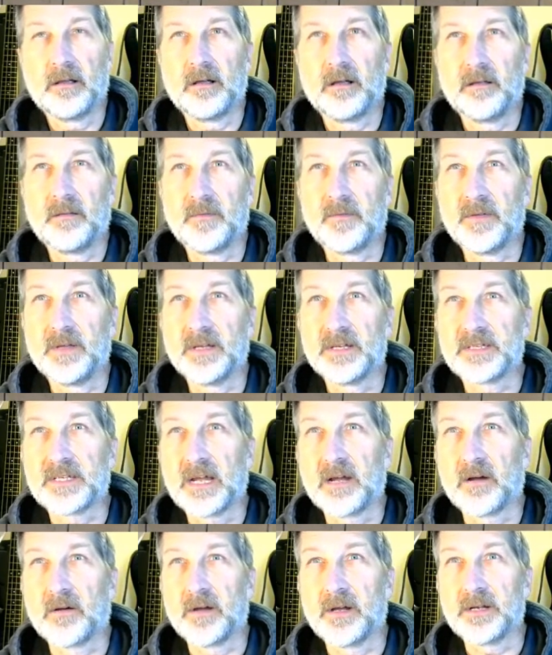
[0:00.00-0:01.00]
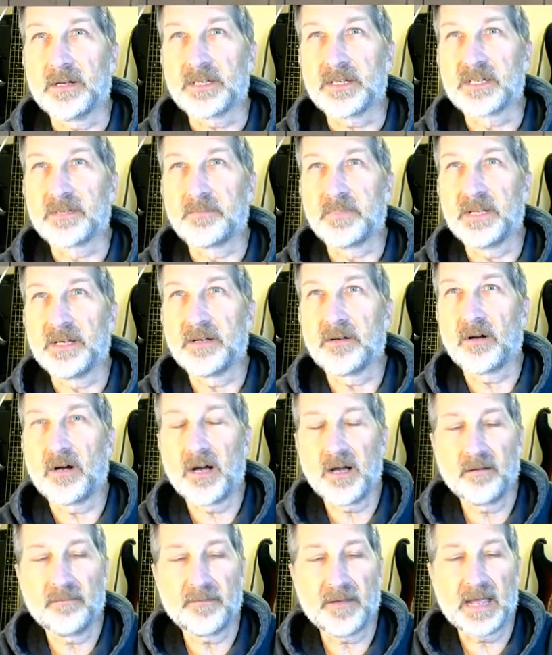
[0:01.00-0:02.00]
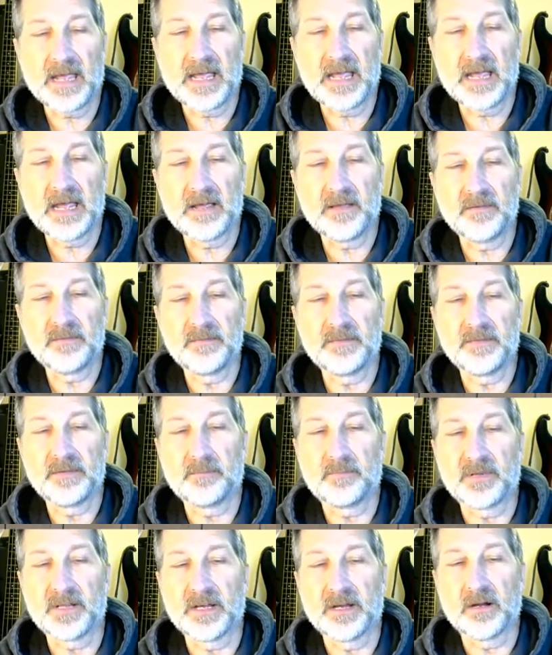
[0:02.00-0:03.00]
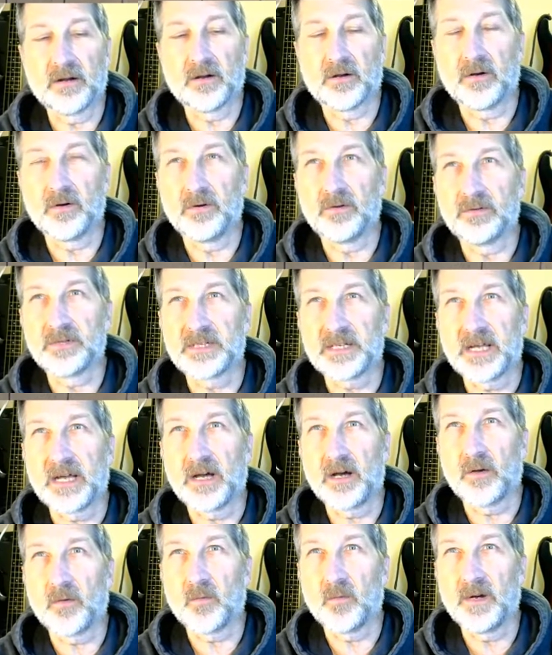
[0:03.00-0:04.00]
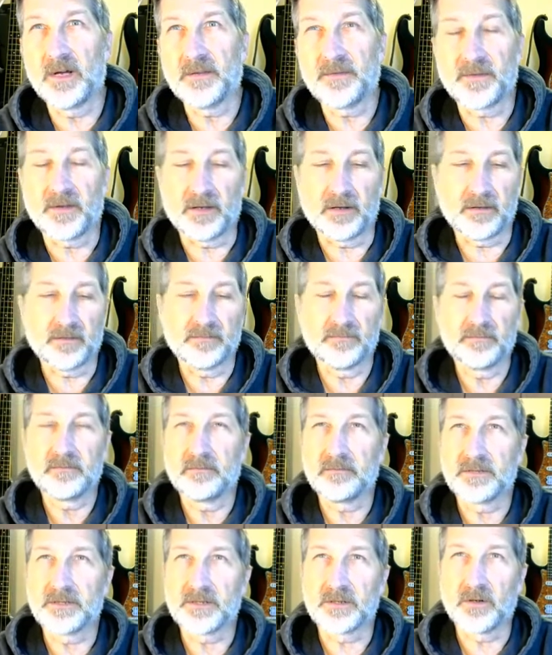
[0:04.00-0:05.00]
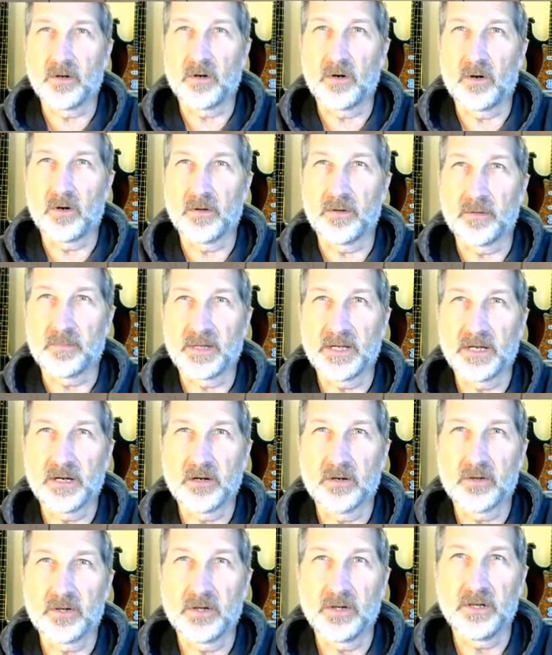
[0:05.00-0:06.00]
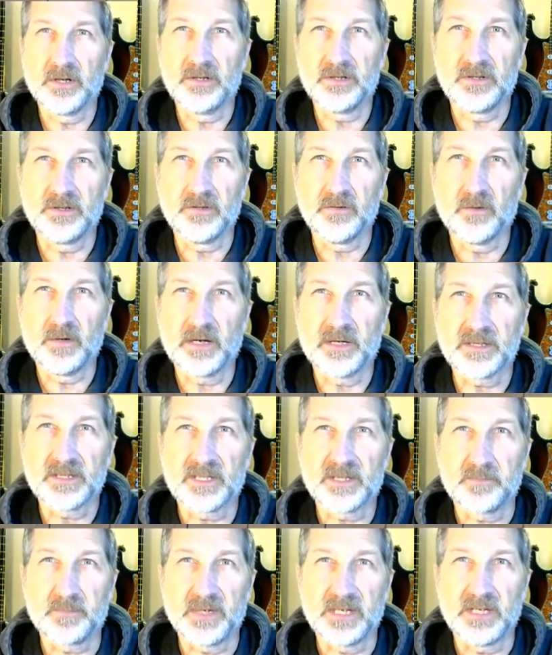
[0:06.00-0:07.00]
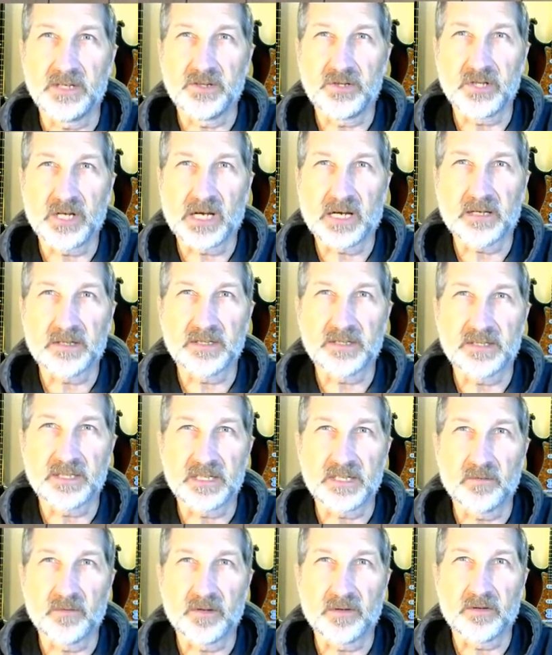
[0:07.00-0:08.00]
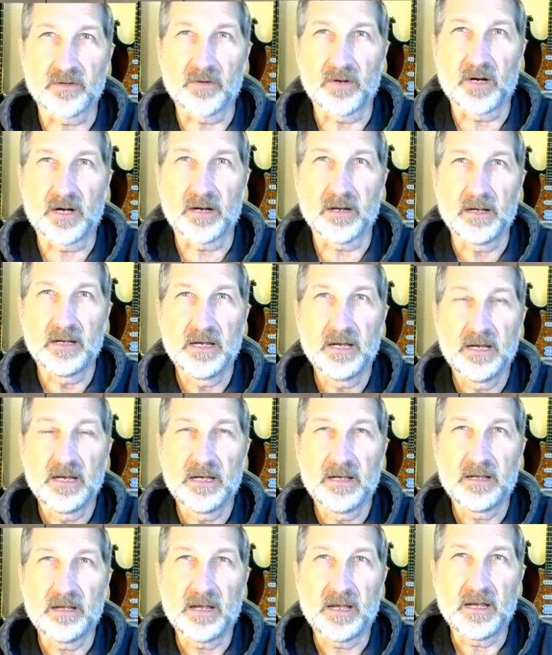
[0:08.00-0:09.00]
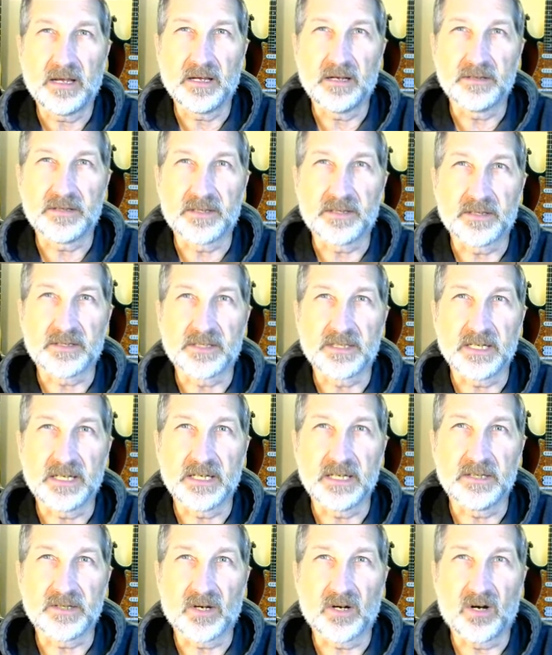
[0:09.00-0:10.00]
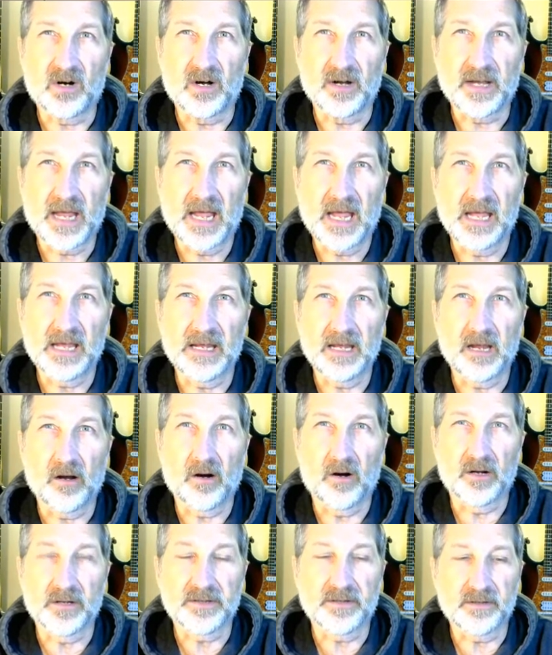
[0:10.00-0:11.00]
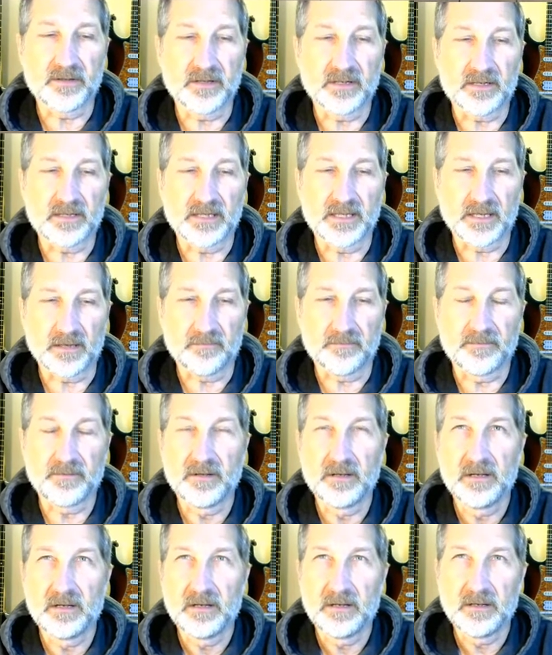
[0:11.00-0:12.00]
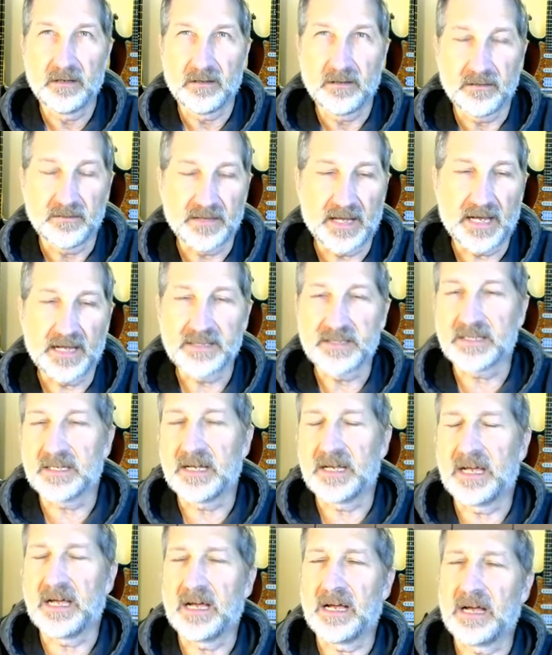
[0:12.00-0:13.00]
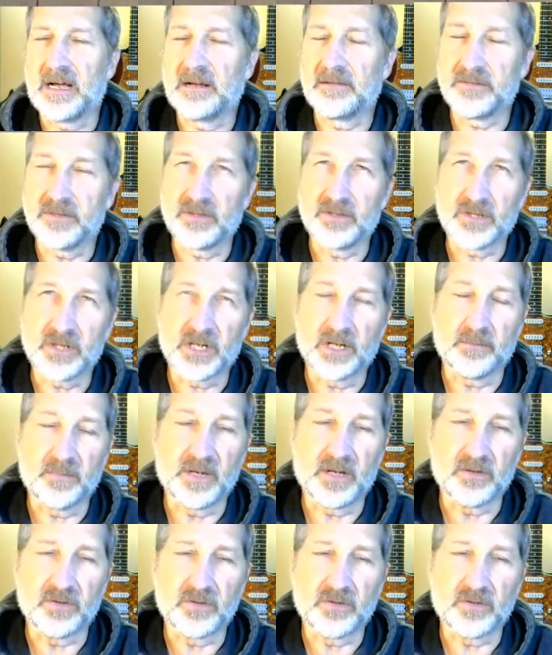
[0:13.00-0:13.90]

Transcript: this area to split off and the player goes down with it. So the player could do a speed check to see whether or not he succeeds on hanging onto the cliff. That's GM